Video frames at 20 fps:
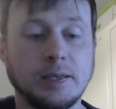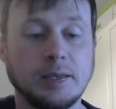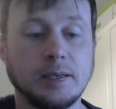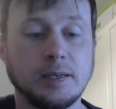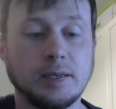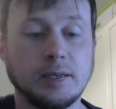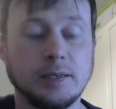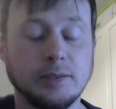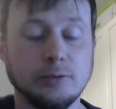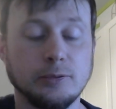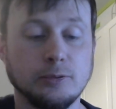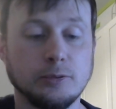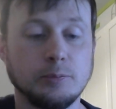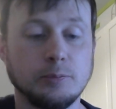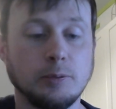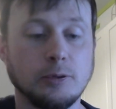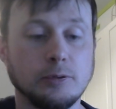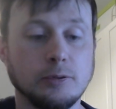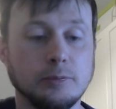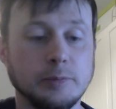And North
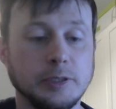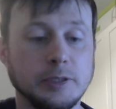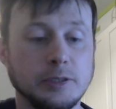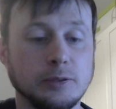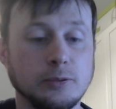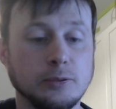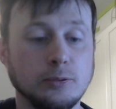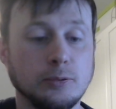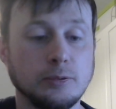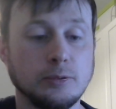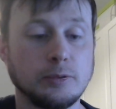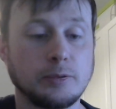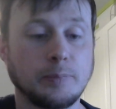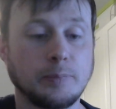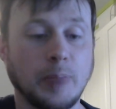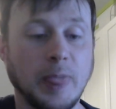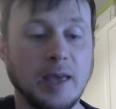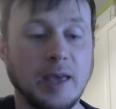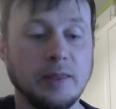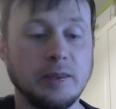Pole means north.
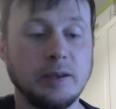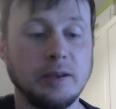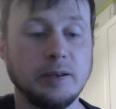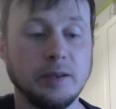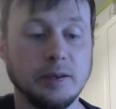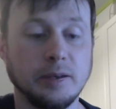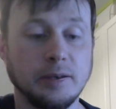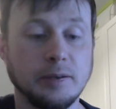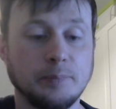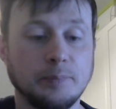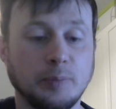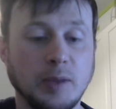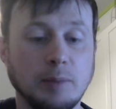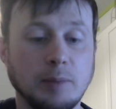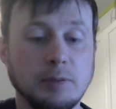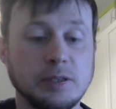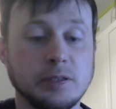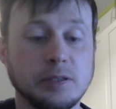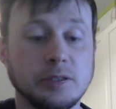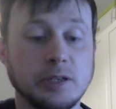And they did. And
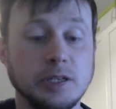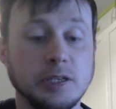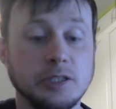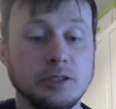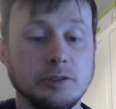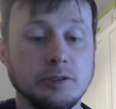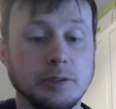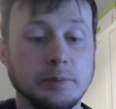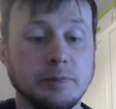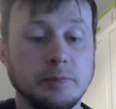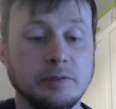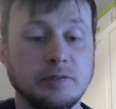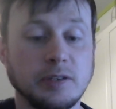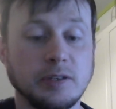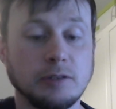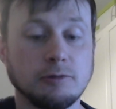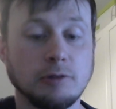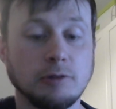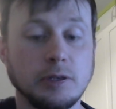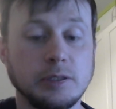Mr. Daydream fell
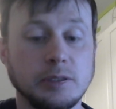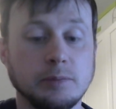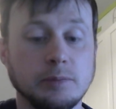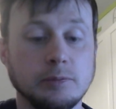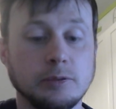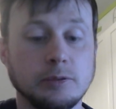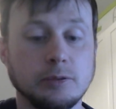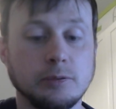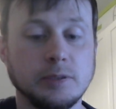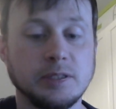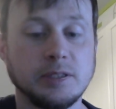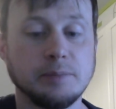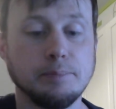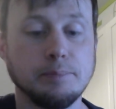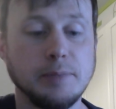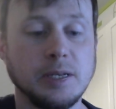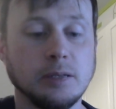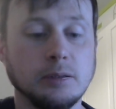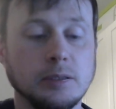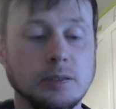right up to his
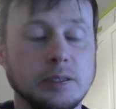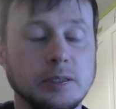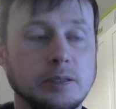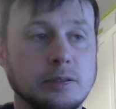middle in a